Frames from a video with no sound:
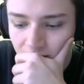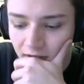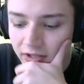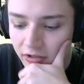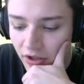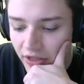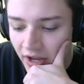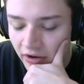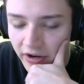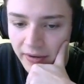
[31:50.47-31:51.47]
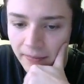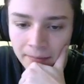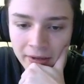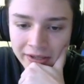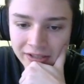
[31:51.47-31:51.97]
So not that great,
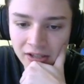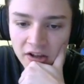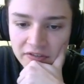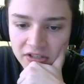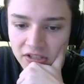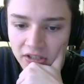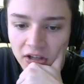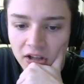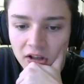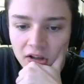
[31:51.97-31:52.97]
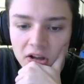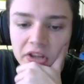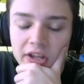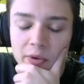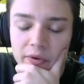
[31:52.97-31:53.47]
but obviously,
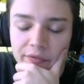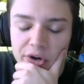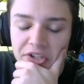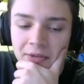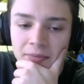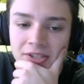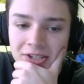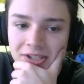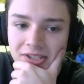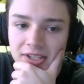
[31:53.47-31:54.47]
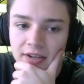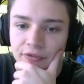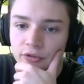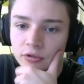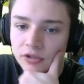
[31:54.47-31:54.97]
unlike when Friotech plays against TF
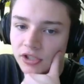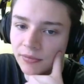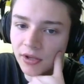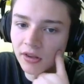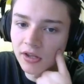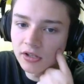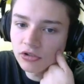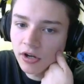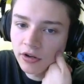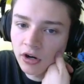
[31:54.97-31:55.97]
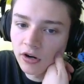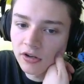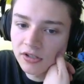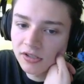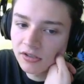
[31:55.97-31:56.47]
Crew or something, they try their
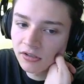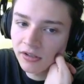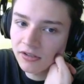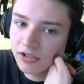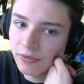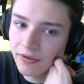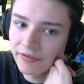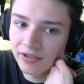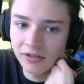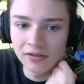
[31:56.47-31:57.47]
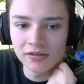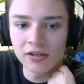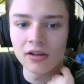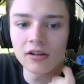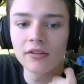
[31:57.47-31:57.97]
hardest against Swift, and
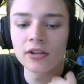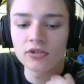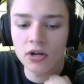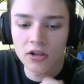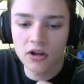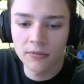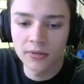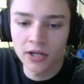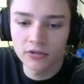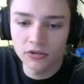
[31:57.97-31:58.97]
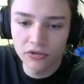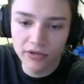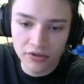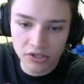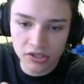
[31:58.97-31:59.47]
they try to lock them down, so 2
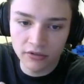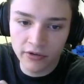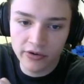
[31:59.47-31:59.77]
rounds is still very